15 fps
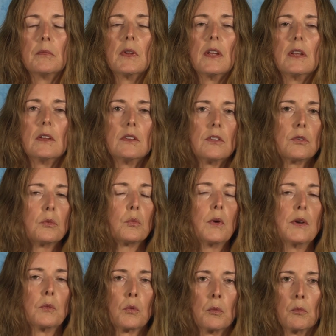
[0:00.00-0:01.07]
It's
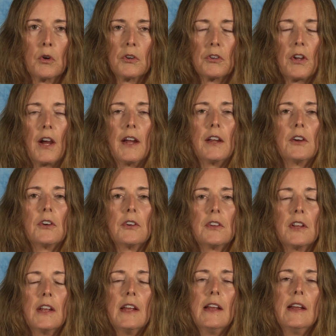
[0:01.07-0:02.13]
when we're more tired.
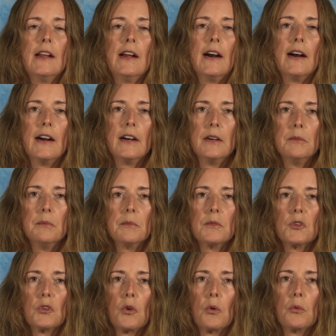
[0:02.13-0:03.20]

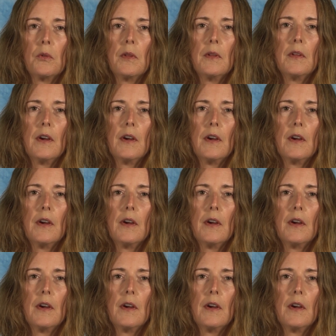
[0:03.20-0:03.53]
That's sort